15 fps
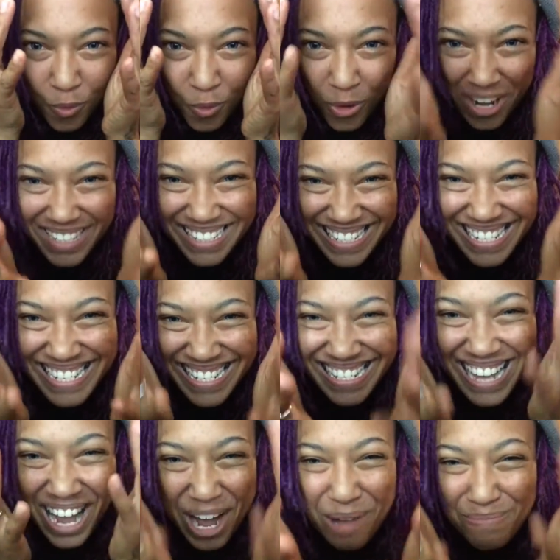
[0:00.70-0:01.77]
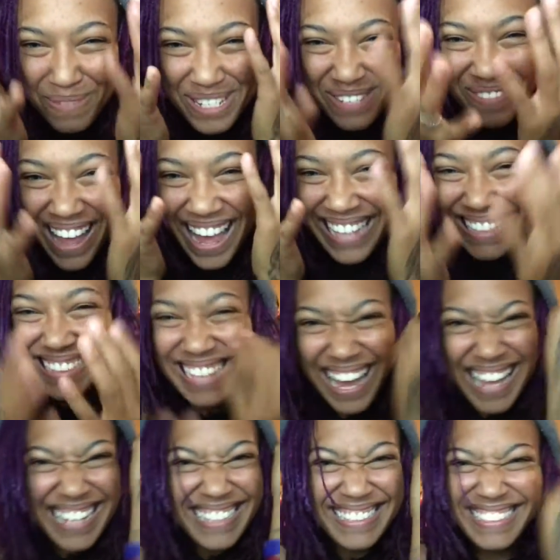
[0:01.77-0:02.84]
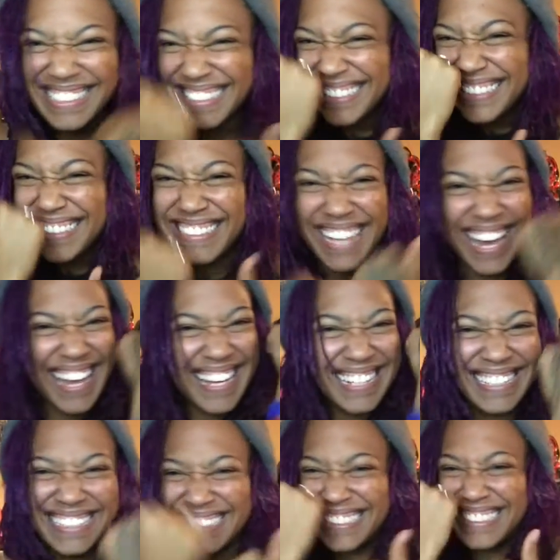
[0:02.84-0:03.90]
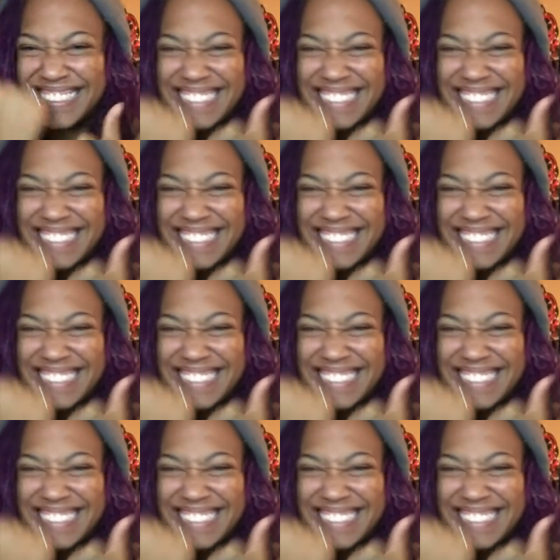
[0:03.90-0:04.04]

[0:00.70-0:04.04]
What is up, Swag Gang? Gang.